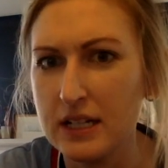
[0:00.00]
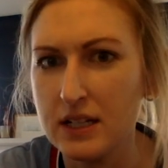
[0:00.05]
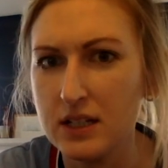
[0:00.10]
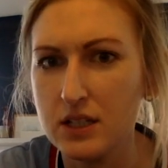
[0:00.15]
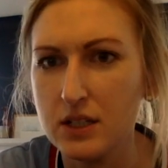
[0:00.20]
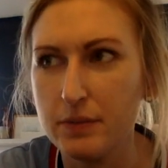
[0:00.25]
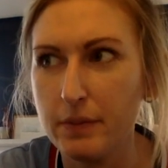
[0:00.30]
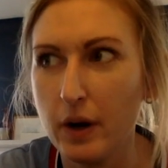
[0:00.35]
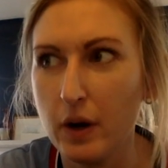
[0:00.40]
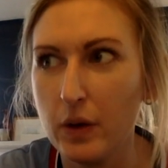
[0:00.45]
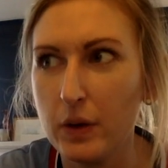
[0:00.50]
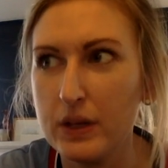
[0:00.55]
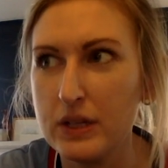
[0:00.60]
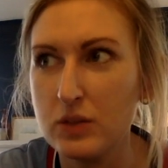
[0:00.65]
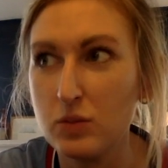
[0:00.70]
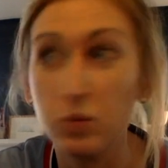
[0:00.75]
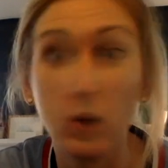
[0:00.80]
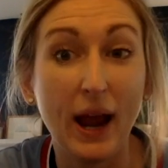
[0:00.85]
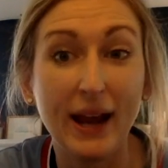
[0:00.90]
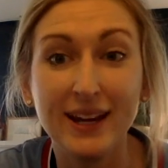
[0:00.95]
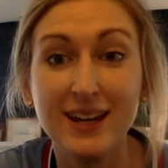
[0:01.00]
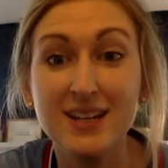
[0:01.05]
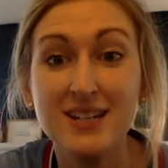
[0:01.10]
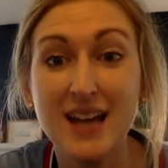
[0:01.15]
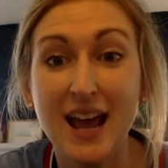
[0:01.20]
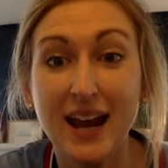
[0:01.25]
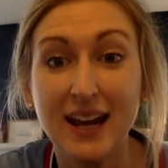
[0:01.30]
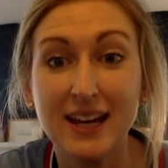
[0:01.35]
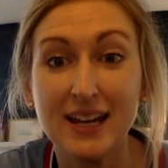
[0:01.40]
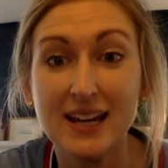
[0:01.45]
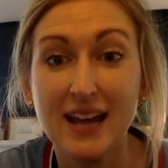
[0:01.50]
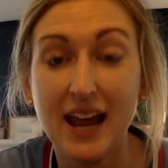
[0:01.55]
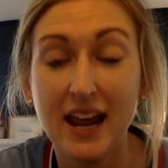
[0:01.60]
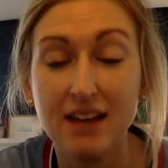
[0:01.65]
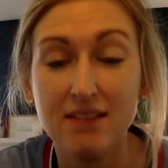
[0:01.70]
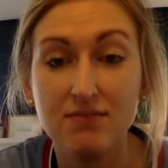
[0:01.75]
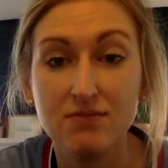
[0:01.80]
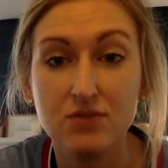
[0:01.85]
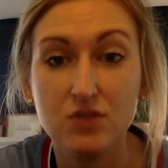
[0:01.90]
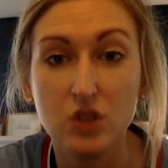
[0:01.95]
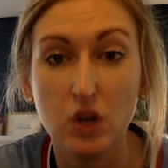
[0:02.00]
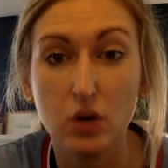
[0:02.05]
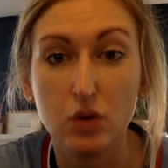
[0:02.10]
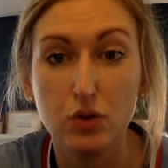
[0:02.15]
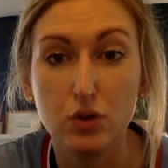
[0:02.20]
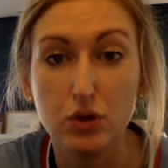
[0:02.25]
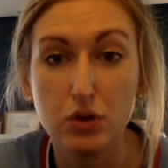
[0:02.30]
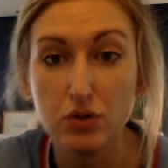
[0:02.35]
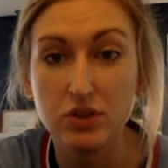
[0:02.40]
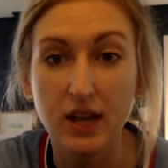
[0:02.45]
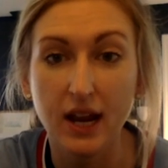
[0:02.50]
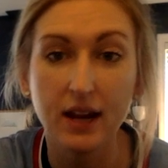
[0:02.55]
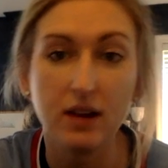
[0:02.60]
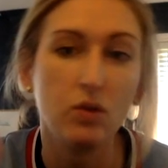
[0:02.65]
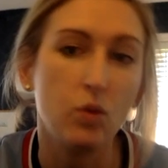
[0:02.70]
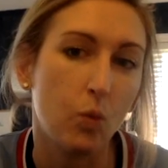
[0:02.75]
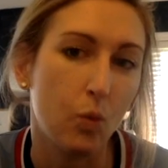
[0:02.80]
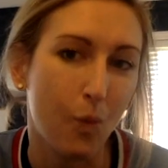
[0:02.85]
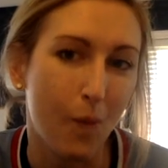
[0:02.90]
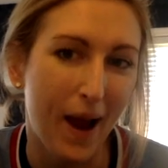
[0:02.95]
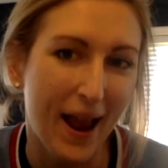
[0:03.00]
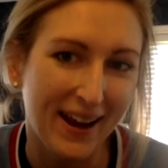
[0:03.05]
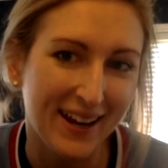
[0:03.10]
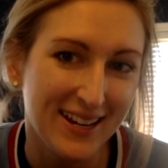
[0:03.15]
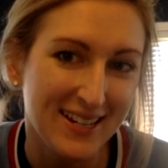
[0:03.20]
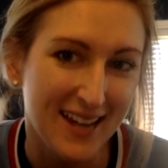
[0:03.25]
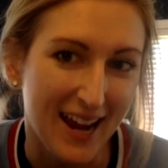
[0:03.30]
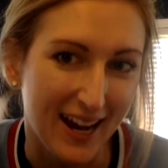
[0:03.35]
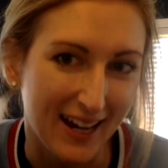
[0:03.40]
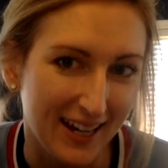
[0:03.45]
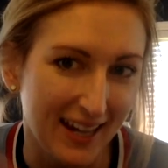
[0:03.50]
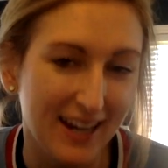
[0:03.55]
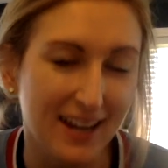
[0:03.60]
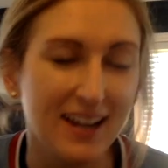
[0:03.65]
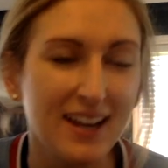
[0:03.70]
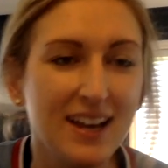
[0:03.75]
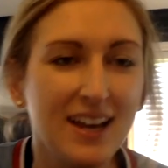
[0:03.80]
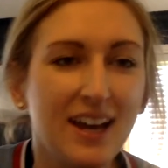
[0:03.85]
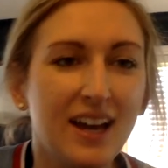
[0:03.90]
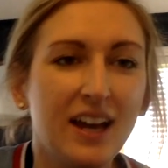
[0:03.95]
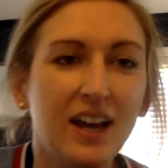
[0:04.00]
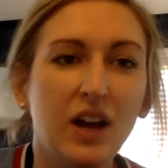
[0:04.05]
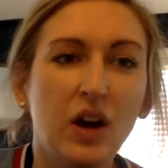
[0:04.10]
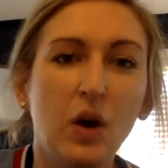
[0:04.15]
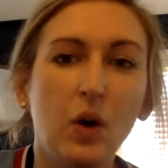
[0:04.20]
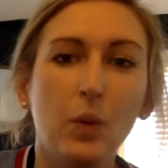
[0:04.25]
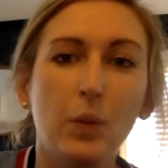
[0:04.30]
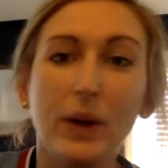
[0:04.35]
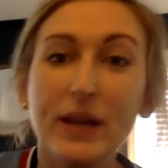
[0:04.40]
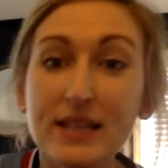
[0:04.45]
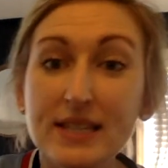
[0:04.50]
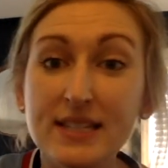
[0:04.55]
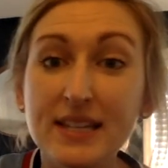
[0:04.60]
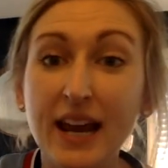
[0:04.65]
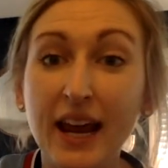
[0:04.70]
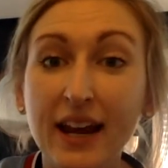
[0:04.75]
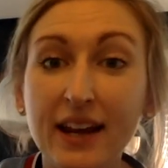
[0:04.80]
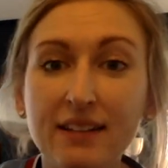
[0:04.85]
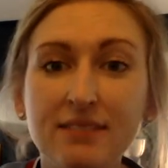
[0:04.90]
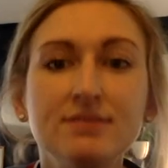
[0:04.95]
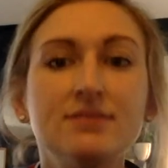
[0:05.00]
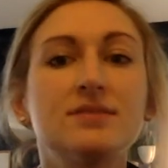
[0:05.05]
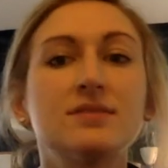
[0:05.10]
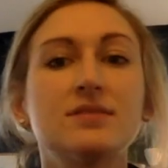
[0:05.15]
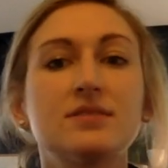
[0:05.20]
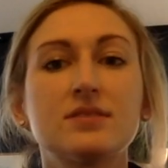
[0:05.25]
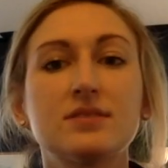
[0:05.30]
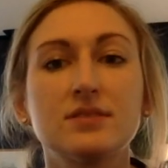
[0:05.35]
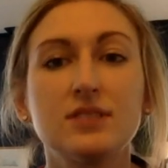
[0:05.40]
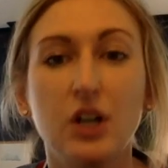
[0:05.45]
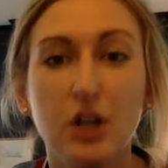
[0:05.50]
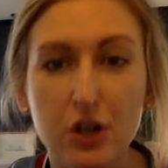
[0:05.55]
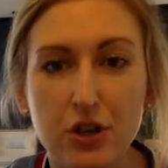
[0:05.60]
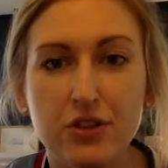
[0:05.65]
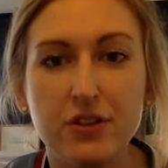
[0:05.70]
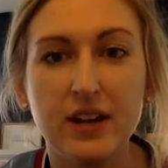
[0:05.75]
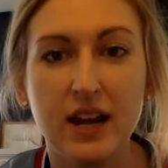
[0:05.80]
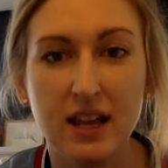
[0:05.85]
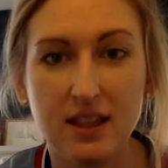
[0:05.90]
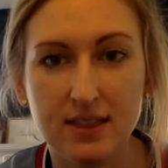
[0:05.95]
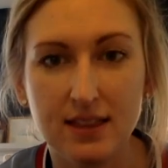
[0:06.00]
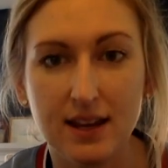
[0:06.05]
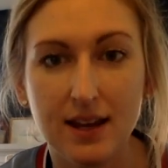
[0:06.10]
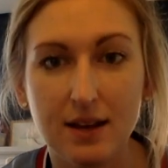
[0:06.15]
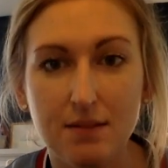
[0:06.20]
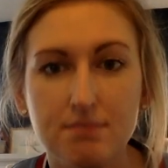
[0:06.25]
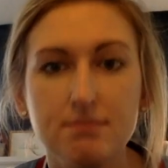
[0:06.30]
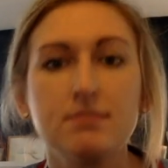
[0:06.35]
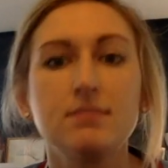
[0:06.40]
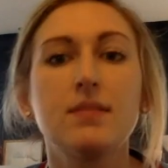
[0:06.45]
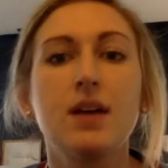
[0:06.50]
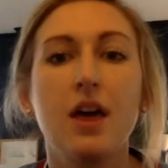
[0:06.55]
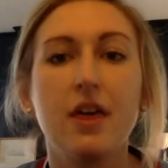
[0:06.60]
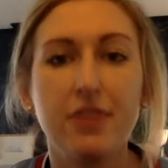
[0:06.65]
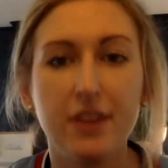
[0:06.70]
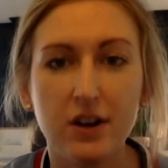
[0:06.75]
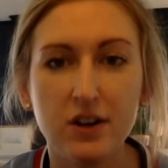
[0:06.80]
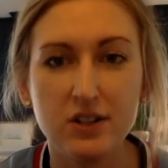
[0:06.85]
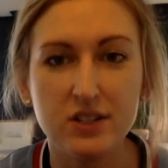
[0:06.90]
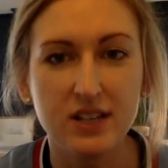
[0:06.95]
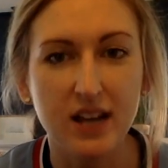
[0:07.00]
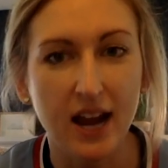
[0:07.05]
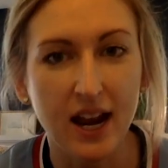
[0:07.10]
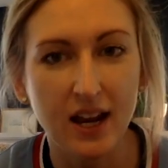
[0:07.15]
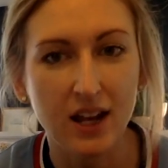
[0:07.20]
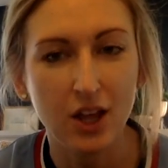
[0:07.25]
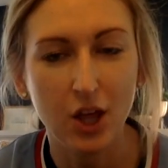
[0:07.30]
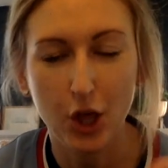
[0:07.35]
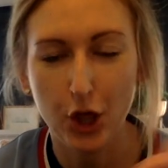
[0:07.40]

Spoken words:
tomorrow is Wacky Tacky Day. So Tuesday, Wacky Tacky. Wednesday, Earth Day theme. Thursday,